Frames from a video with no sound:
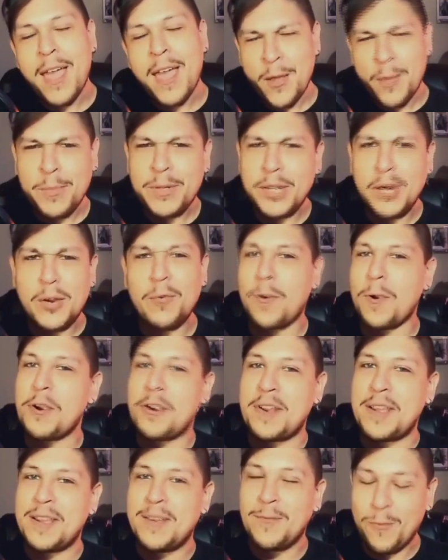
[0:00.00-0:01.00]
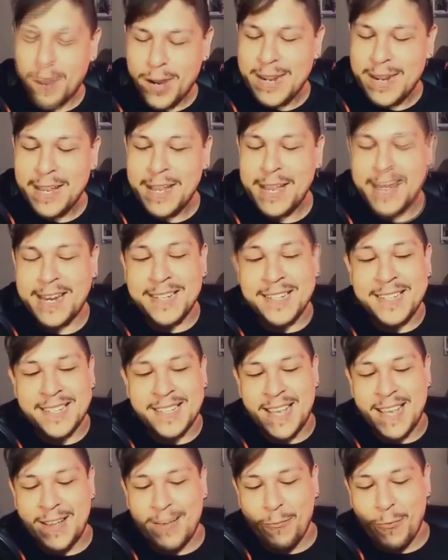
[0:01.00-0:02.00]
But don't worry, we're going to get into
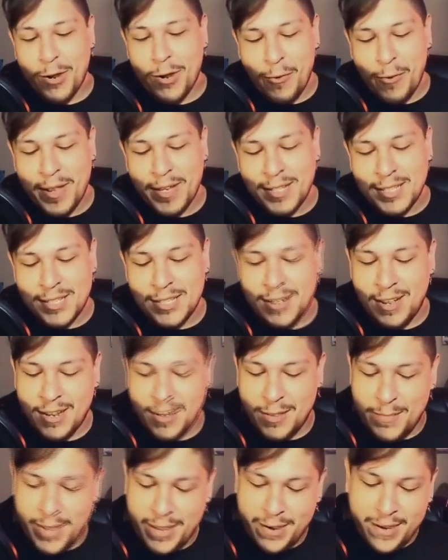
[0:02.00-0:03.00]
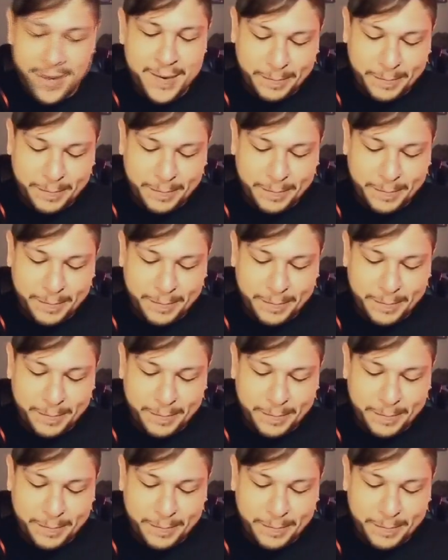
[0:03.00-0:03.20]
that. We're going to talk about it.